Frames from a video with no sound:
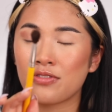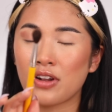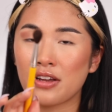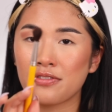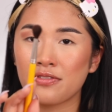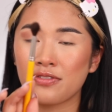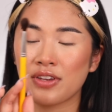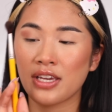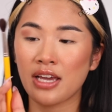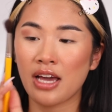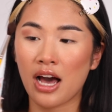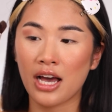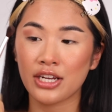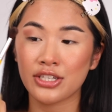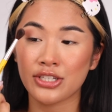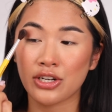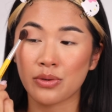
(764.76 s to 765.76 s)
fluffy
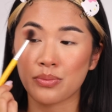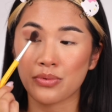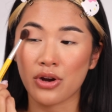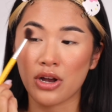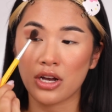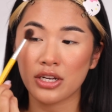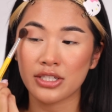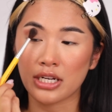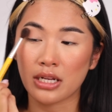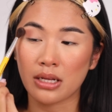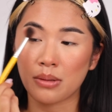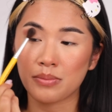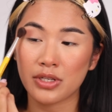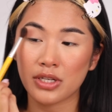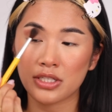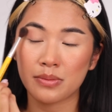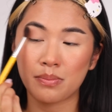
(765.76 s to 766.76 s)
eyeshadow brush and
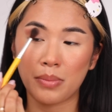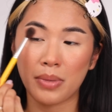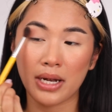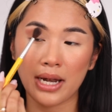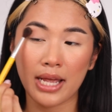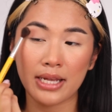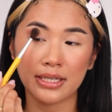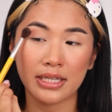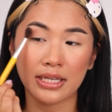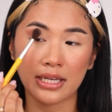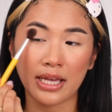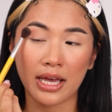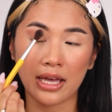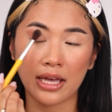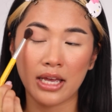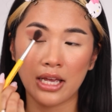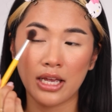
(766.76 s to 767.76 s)
I'm just blending
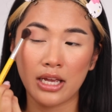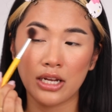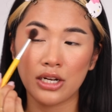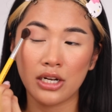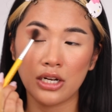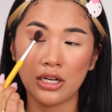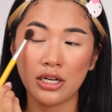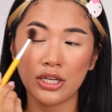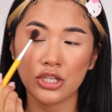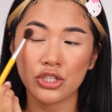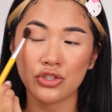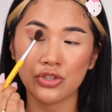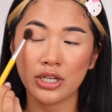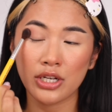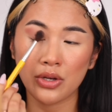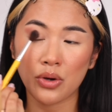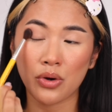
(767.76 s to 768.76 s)
it
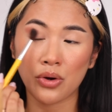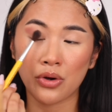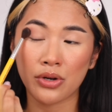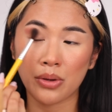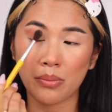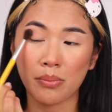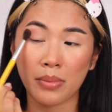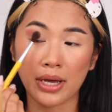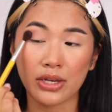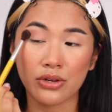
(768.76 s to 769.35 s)
literally on my